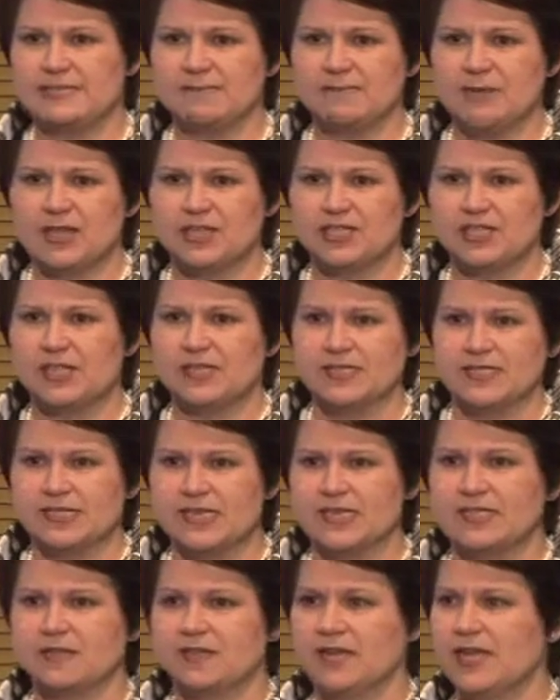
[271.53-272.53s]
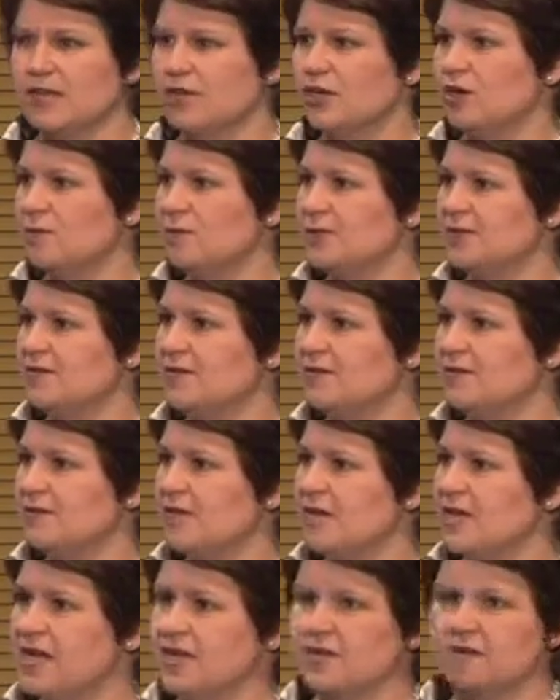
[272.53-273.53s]
Mount Isa Townsville Economic Zone
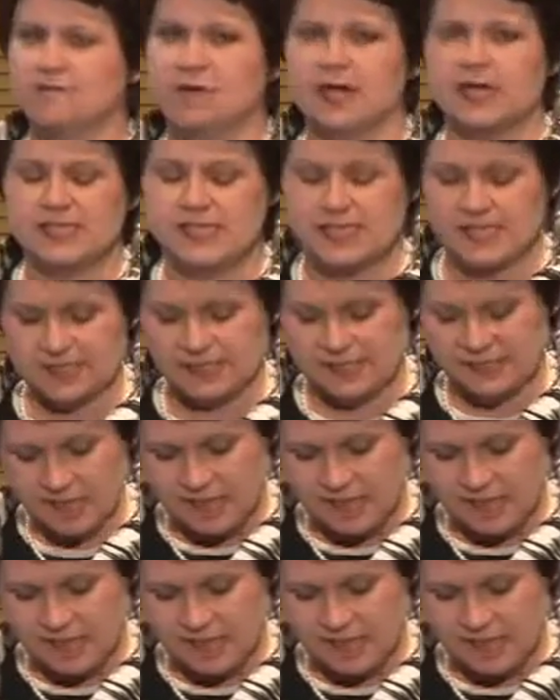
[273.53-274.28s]
Inc., MITES.